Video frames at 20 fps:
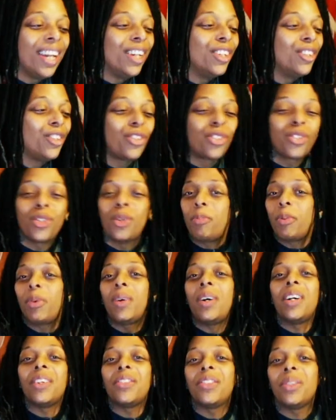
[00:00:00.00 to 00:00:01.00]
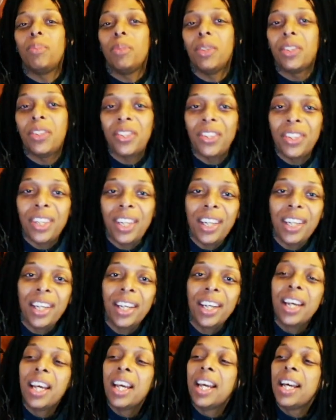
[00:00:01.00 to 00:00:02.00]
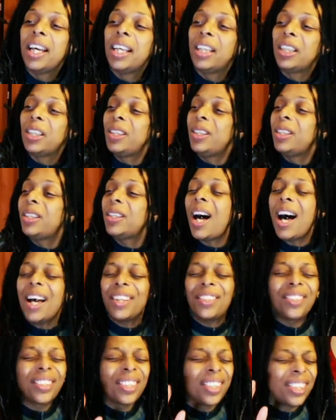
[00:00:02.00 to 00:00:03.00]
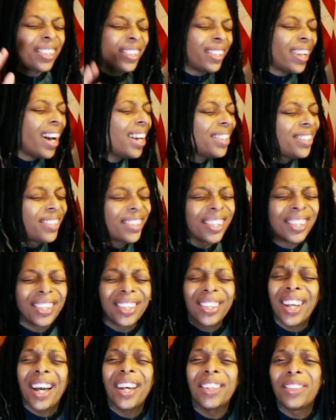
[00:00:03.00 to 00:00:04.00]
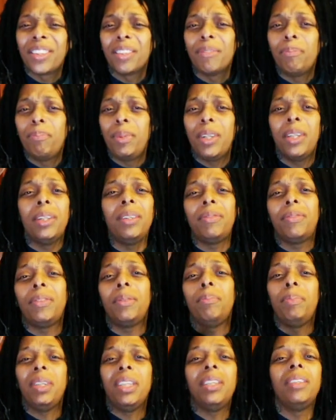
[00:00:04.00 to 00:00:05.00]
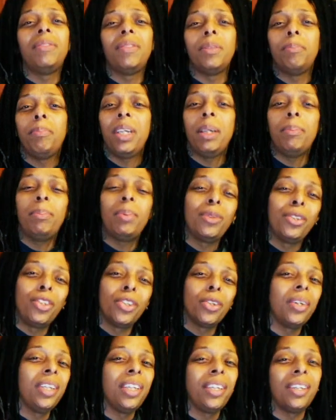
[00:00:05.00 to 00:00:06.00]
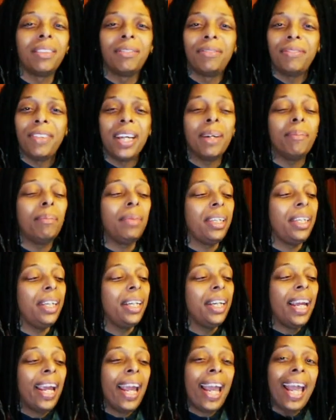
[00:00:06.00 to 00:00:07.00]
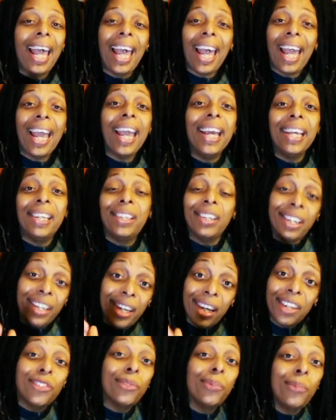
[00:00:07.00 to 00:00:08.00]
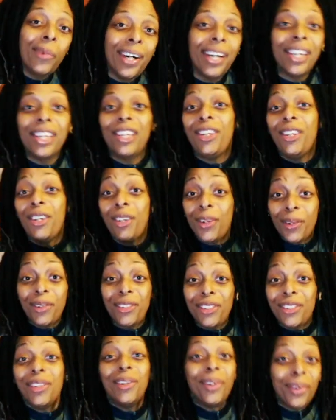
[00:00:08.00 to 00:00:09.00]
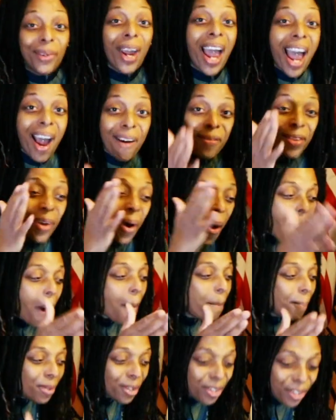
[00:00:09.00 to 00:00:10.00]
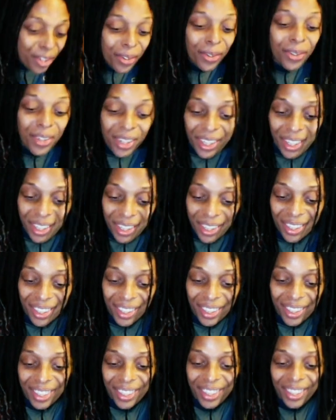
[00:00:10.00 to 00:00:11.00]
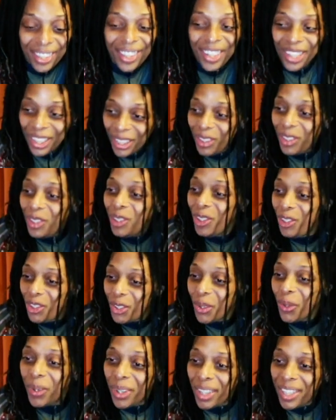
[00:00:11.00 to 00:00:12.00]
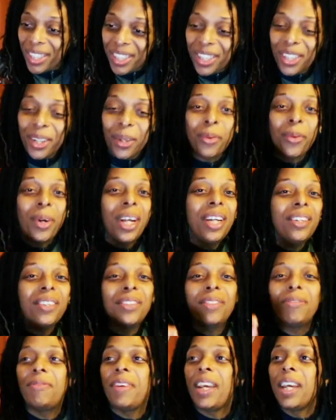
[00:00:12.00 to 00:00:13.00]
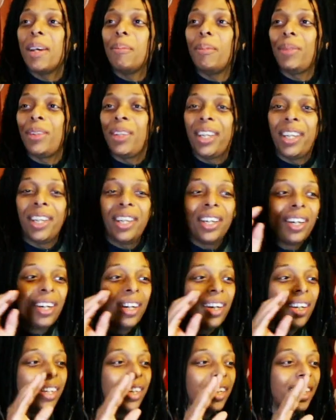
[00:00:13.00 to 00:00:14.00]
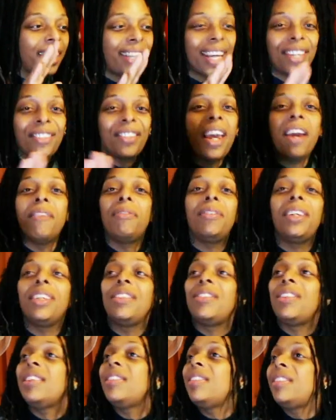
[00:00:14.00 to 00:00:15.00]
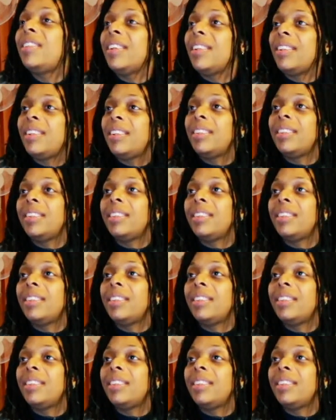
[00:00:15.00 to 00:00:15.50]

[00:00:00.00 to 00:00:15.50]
It's super awesome to see. Lots and lots and lots of beautiful, beautiful people joining our family. And guess what? You too have the opportunity to join the greatest family that's ever existed.